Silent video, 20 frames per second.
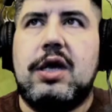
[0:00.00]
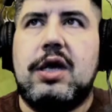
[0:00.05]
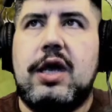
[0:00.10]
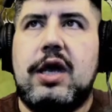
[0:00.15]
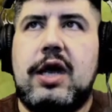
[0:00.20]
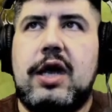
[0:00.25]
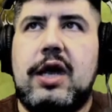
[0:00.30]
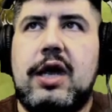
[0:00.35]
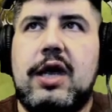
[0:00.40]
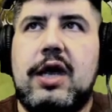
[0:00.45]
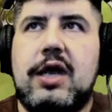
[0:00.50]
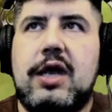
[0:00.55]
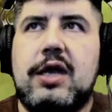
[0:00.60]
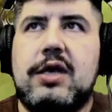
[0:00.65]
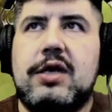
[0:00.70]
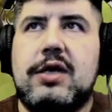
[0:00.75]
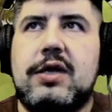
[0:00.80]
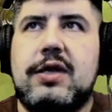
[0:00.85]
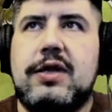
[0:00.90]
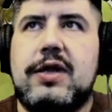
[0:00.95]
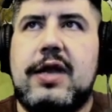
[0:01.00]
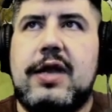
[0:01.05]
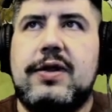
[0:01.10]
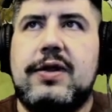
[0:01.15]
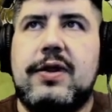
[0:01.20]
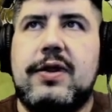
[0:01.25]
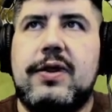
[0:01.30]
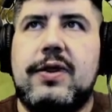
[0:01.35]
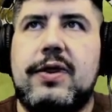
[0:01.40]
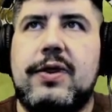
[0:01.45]
And
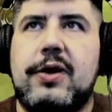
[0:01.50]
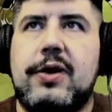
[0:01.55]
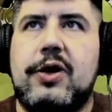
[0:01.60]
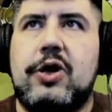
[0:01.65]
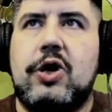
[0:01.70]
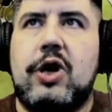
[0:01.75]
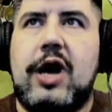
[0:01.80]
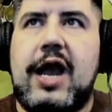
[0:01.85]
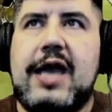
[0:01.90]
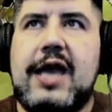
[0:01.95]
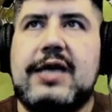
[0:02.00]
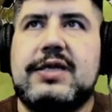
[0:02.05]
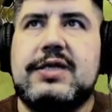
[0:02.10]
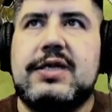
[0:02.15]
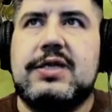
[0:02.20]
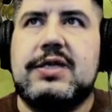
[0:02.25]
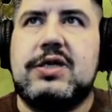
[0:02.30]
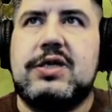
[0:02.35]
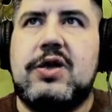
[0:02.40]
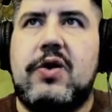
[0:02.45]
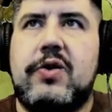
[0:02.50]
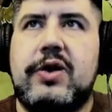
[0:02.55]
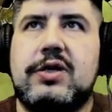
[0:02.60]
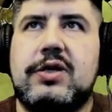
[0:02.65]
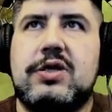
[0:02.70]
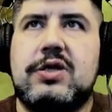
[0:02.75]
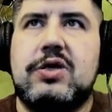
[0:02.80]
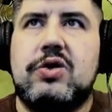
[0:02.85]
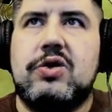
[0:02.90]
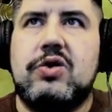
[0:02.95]
then the grass is going
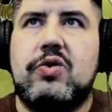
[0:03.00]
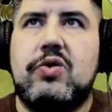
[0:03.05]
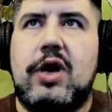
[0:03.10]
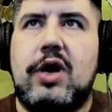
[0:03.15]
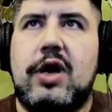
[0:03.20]
to